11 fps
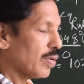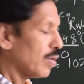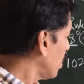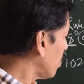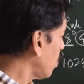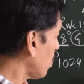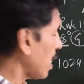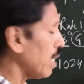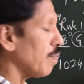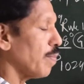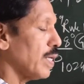So
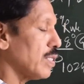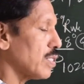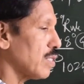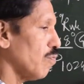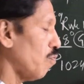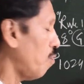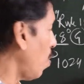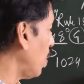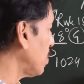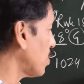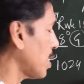current paste Vo
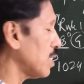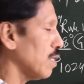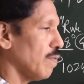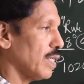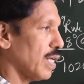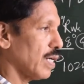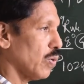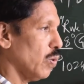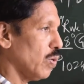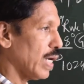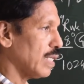in such a way that
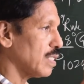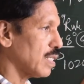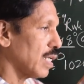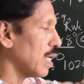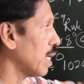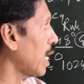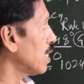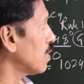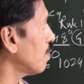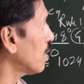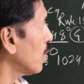O gets synchronized
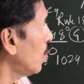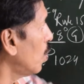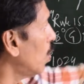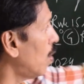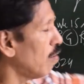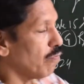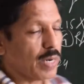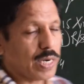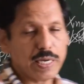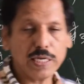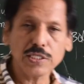with O of my
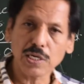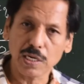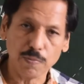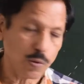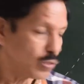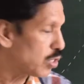initial approach